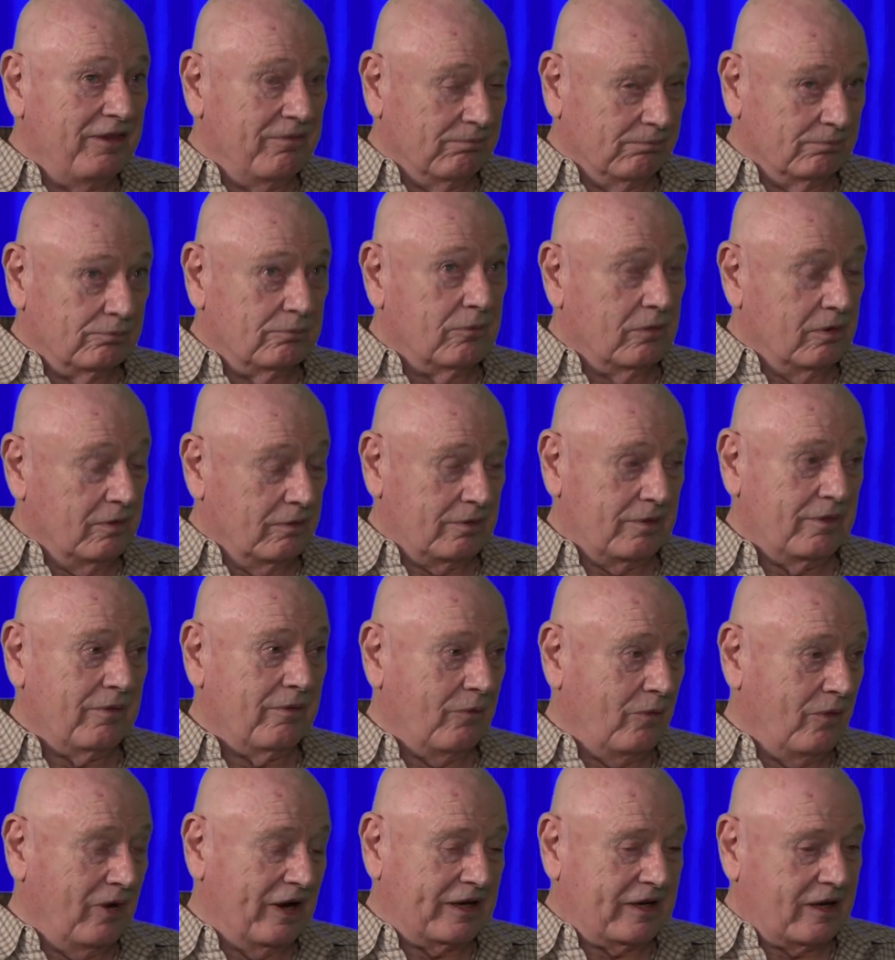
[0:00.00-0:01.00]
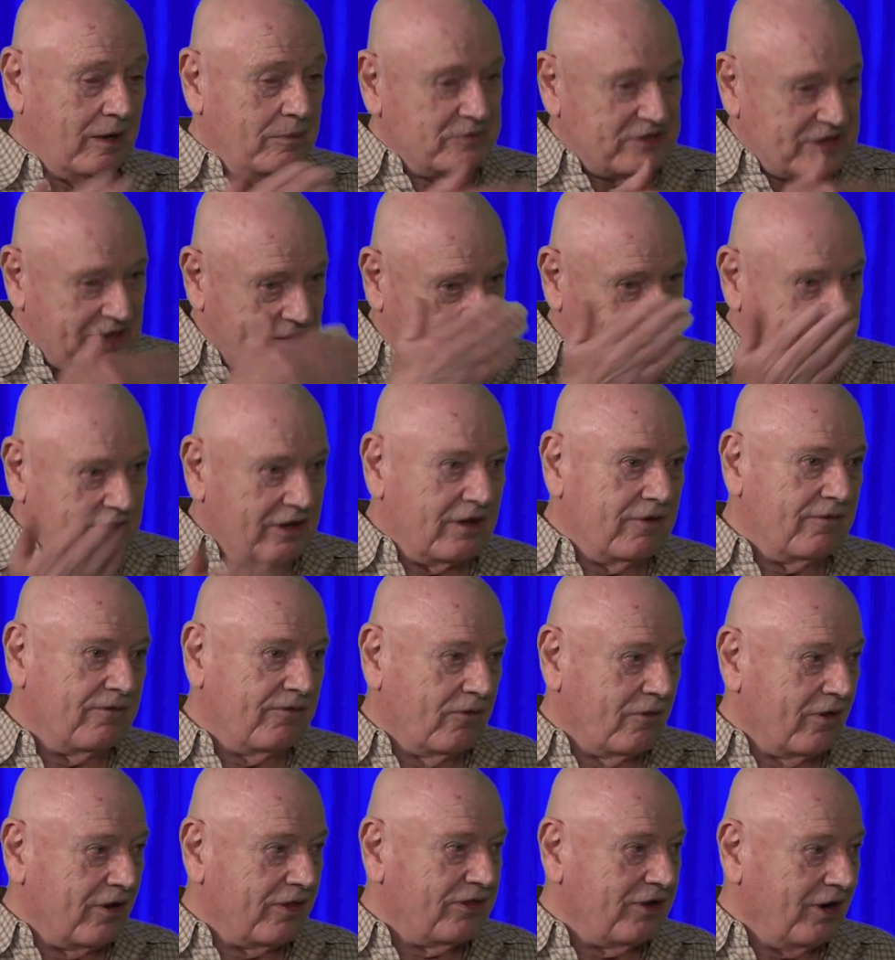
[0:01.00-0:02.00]
what comes after the
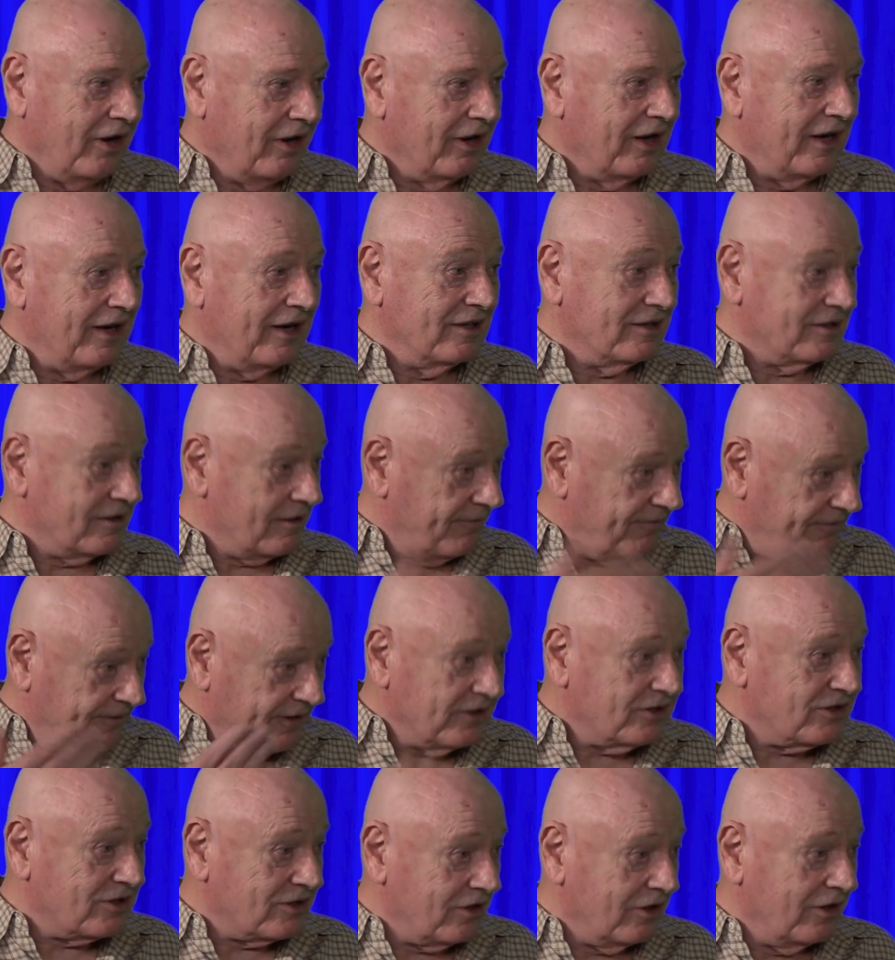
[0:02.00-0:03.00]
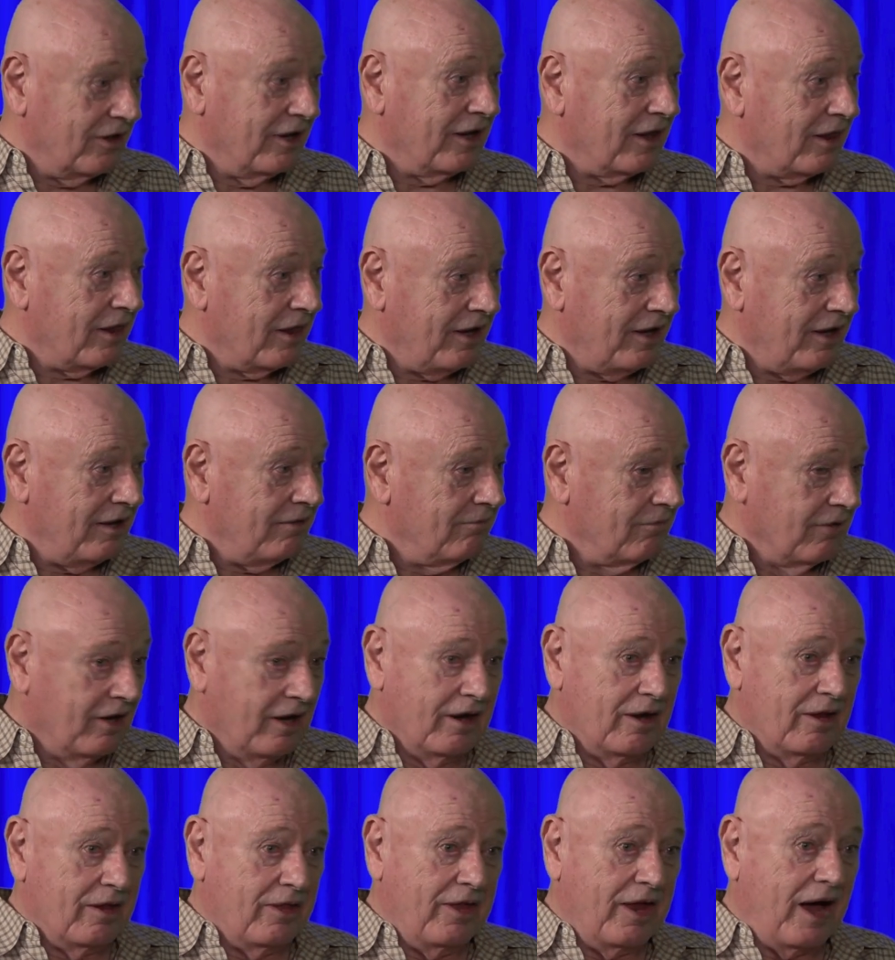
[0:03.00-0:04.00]
fourth turning. It's the first turning,
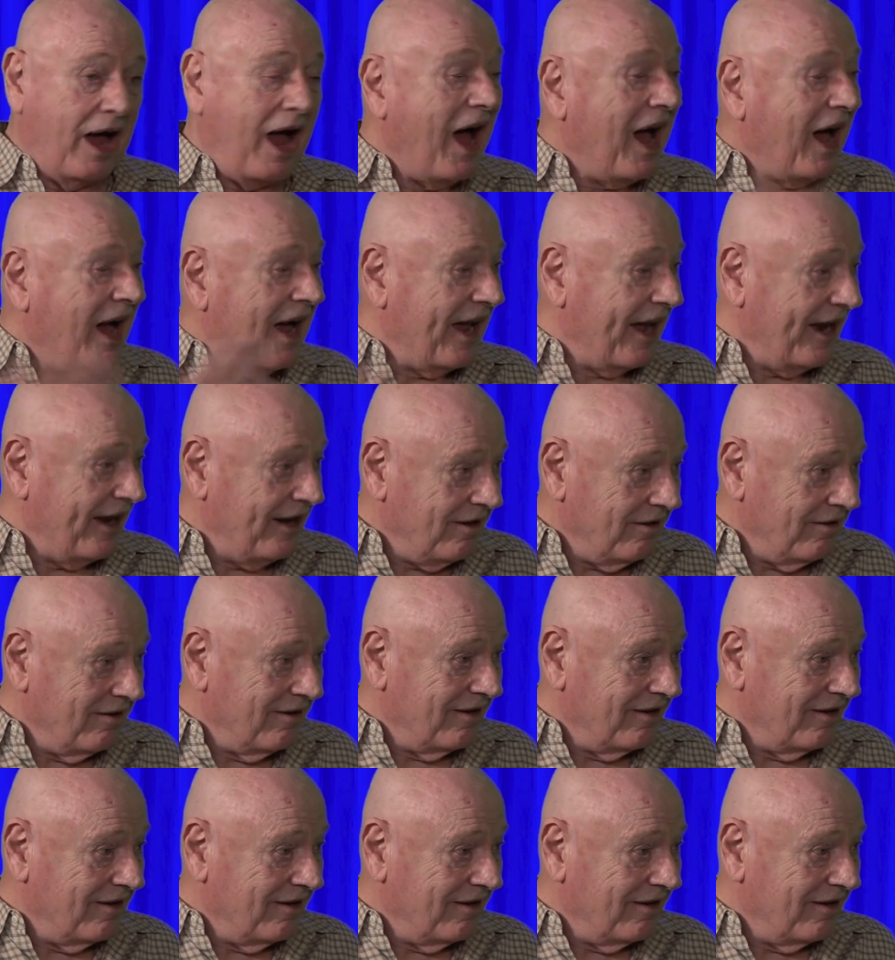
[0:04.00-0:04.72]
the high.